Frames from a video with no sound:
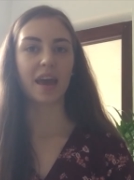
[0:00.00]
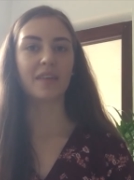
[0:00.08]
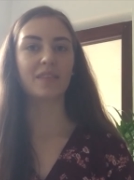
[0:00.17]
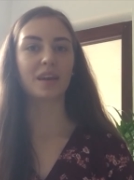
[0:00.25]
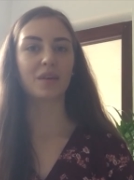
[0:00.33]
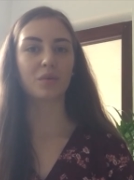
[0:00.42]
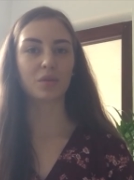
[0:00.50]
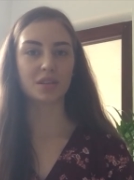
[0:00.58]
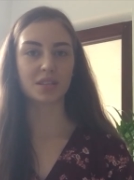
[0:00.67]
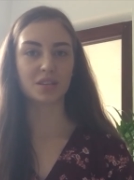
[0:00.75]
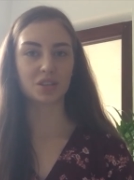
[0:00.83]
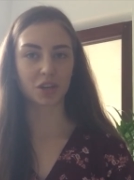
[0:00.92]
and then a
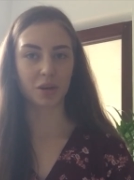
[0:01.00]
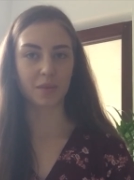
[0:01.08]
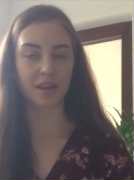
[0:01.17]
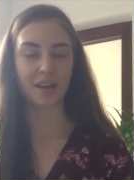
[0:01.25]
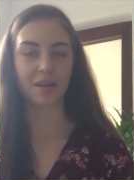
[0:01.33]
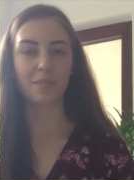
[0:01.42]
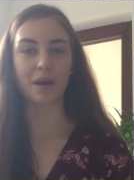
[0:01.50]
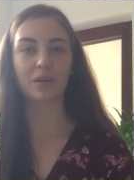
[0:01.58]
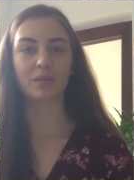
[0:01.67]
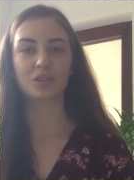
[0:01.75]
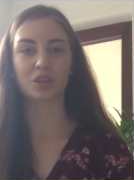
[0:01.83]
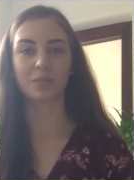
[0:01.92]
course in German
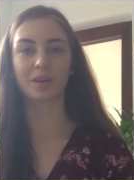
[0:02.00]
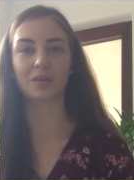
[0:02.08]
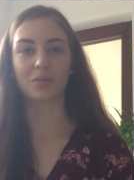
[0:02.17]
about German